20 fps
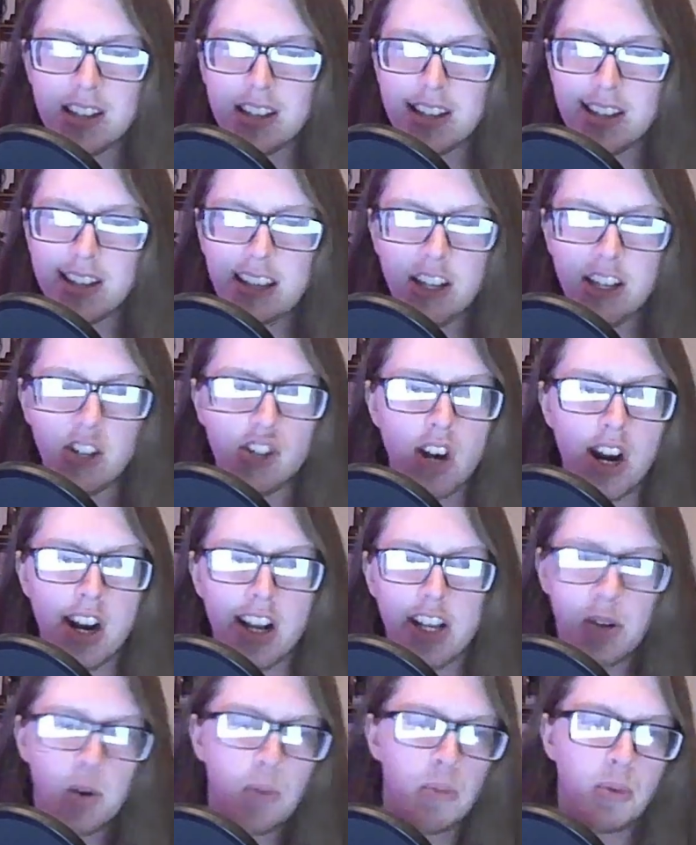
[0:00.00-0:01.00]
and try to
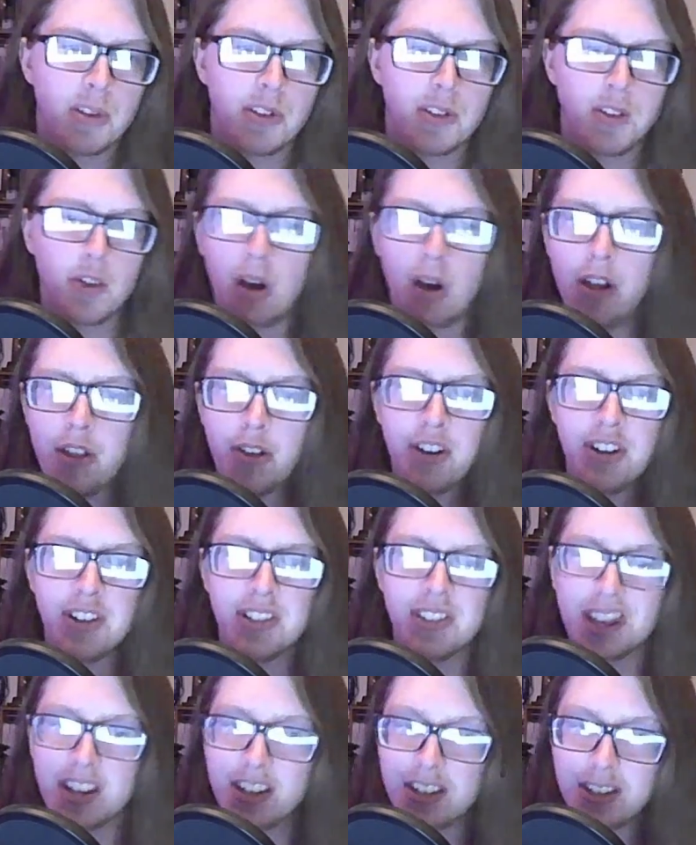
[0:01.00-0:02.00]
come up with some other
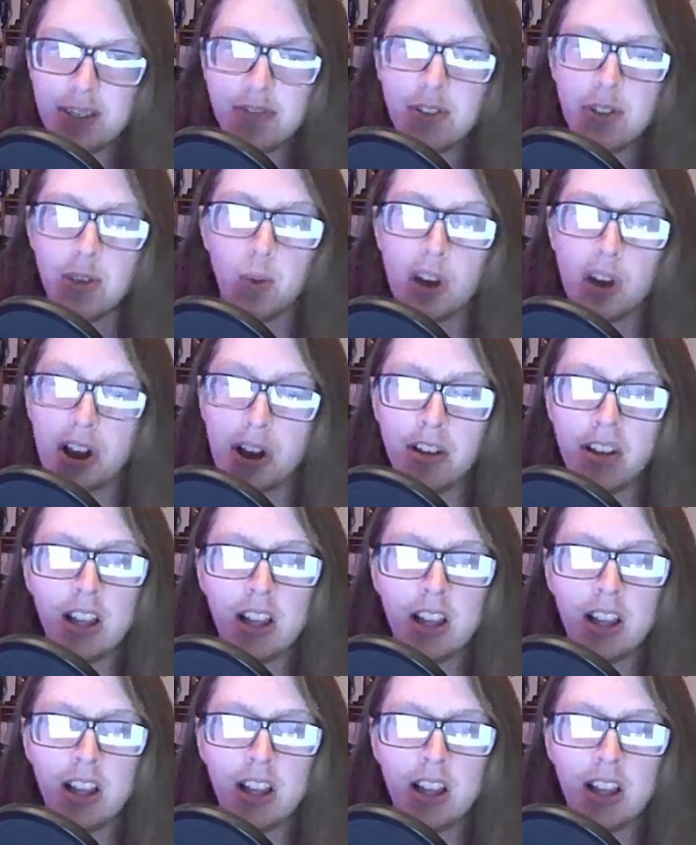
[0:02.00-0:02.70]
incentives as well?